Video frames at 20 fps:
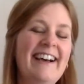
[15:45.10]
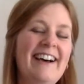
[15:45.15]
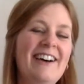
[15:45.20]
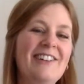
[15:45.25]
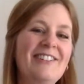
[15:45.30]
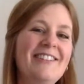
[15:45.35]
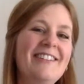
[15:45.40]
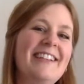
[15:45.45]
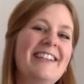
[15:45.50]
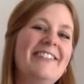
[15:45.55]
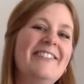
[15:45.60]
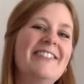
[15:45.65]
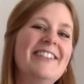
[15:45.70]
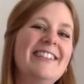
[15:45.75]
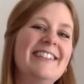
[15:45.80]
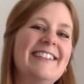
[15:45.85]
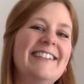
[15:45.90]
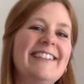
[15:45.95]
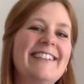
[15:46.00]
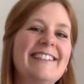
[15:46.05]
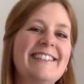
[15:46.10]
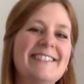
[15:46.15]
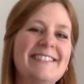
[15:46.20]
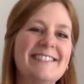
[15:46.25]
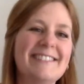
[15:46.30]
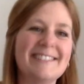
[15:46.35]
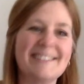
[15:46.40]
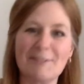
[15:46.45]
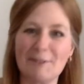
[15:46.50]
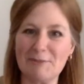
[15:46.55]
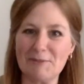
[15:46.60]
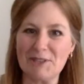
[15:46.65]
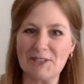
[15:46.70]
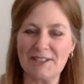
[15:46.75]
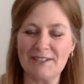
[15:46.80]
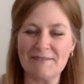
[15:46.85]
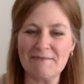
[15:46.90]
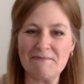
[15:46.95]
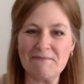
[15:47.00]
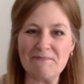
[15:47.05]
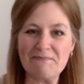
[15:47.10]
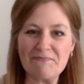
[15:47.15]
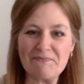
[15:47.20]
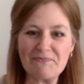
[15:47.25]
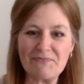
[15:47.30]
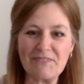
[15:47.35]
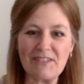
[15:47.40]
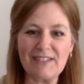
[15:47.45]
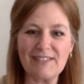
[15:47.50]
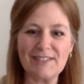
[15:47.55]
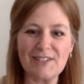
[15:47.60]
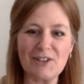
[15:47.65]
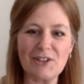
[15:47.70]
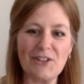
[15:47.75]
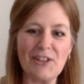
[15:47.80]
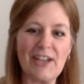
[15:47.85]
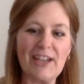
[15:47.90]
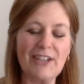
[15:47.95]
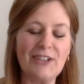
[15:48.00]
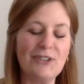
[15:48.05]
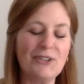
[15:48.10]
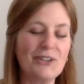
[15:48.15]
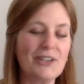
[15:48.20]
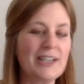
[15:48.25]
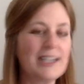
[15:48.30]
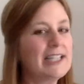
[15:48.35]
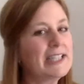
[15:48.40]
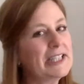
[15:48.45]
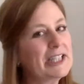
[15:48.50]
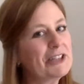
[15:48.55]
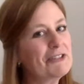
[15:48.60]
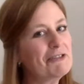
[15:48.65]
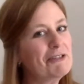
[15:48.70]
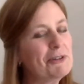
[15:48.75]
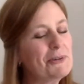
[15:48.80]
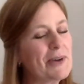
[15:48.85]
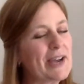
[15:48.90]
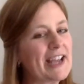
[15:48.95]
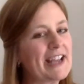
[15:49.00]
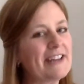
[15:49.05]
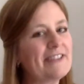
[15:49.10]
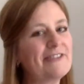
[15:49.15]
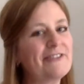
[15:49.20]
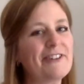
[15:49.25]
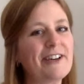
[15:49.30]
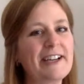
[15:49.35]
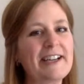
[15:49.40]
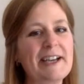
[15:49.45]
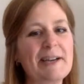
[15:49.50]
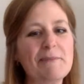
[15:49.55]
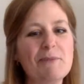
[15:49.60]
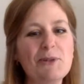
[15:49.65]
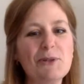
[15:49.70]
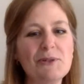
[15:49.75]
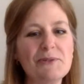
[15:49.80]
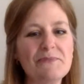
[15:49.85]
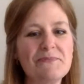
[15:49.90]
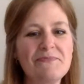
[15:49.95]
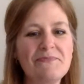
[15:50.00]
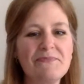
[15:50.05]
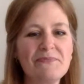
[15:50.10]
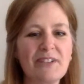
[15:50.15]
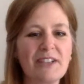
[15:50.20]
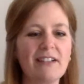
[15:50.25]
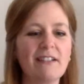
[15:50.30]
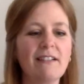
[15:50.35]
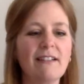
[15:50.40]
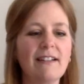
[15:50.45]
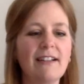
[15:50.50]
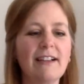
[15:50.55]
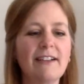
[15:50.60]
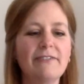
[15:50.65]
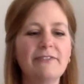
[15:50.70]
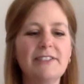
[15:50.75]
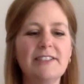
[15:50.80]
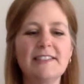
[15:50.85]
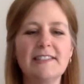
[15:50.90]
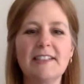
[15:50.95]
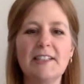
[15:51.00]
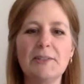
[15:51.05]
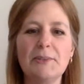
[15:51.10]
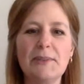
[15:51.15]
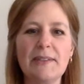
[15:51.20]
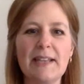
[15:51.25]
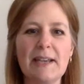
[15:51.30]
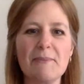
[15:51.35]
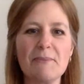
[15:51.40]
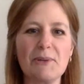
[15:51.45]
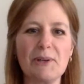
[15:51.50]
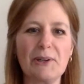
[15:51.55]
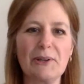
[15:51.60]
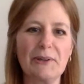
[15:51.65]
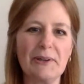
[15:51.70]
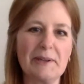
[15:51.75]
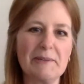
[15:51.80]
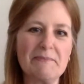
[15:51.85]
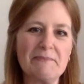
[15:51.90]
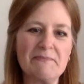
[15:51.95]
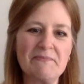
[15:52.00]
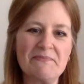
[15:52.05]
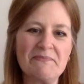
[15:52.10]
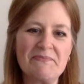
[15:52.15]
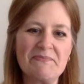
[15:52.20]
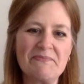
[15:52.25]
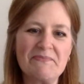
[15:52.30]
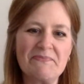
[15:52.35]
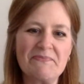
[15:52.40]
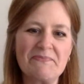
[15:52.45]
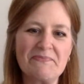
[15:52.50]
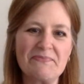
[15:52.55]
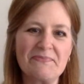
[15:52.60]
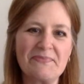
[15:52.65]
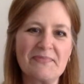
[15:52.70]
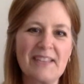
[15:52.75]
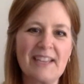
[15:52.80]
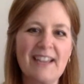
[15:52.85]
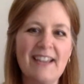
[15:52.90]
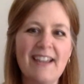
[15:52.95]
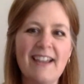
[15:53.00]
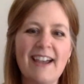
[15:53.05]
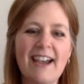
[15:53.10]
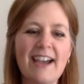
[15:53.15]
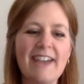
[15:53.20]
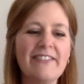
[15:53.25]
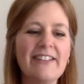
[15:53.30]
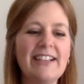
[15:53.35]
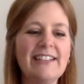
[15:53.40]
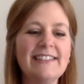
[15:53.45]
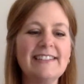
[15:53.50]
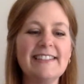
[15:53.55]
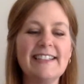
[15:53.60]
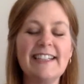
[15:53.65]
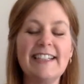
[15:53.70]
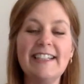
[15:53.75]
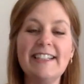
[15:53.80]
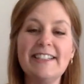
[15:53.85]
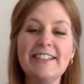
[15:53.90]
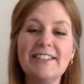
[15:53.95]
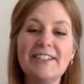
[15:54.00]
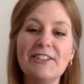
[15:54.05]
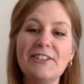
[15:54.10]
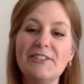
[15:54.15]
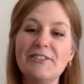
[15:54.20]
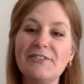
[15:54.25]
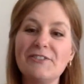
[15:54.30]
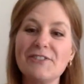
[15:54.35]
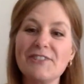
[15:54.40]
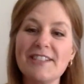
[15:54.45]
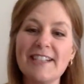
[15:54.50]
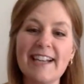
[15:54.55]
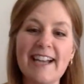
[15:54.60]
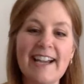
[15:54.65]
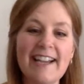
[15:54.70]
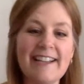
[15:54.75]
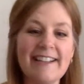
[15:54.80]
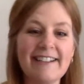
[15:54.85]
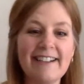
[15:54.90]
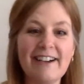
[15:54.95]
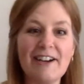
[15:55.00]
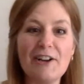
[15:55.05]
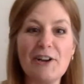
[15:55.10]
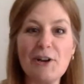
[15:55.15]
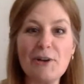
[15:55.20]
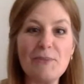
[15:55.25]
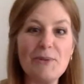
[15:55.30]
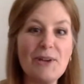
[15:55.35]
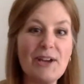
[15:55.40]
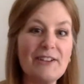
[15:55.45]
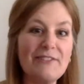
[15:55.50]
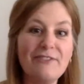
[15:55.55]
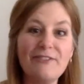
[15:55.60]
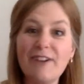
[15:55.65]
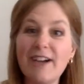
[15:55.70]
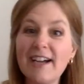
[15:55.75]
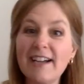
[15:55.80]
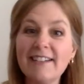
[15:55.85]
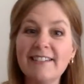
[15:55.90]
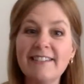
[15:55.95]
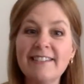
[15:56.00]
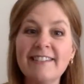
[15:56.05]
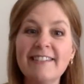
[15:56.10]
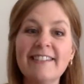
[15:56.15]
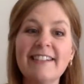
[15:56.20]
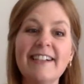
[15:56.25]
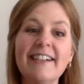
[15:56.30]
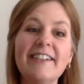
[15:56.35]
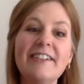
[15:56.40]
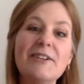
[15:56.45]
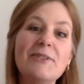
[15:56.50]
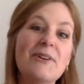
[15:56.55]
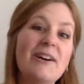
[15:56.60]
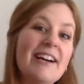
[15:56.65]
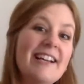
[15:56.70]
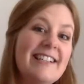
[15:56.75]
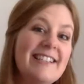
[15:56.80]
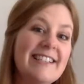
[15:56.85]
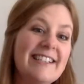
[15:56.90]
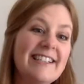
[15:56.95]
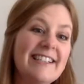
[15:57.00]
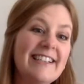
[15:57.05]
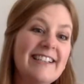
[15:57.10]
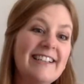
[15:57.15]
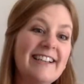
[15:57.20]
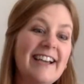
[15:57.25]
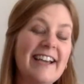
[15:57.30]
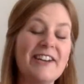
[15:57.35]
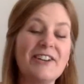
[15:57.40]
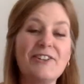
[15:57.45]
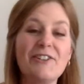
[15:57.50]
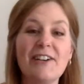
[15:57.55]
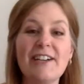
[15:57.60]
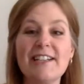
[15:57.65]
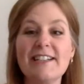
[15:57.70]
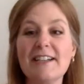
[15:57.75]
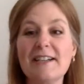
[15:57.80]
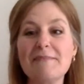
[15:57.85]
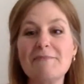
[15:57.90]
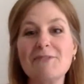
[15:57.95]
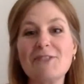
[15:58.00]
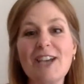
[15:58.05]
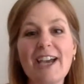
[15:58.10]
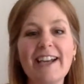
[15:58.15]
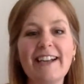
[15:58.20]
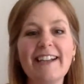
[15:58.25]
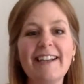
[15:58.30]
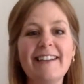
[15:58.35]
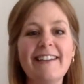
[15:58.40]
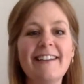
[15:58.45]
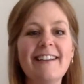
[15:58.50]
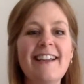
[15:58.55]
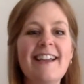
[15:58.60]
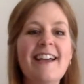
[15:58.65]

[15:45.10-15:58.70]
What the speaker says: I'll leave a link in the description so that you can click through and find out more. I'd love to see you in that program. And that's it for today. I hope you had fun. I know I did. I had a great time chatting.